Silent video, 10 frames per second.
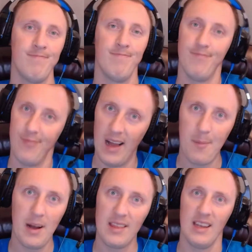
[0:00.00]
not
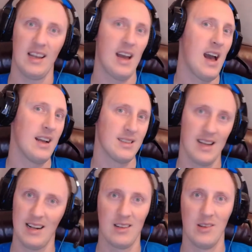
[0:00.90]
my thing, guys.
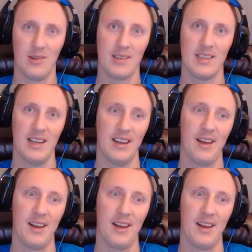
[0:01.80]
I don't know what to tell you.